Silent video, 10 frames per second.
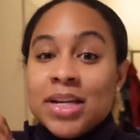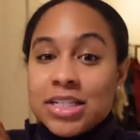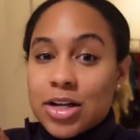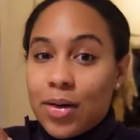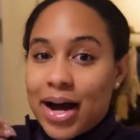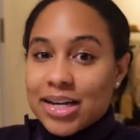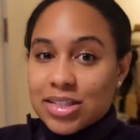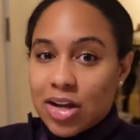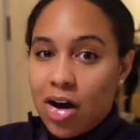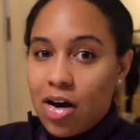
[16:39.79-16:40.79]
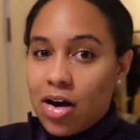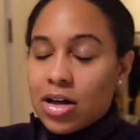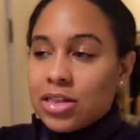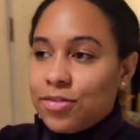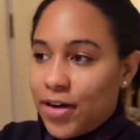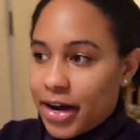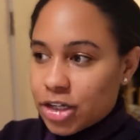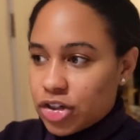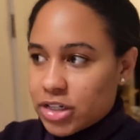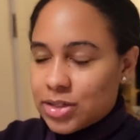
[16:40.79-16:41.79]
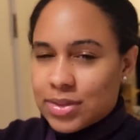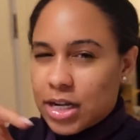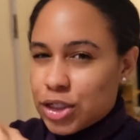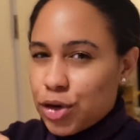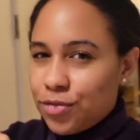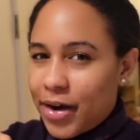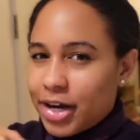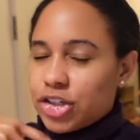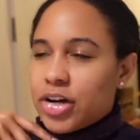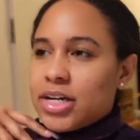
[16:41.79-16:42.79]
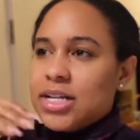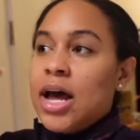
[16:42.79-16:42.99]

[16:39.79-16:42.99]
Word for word: so i saw the fire trucks it was like two fire trucks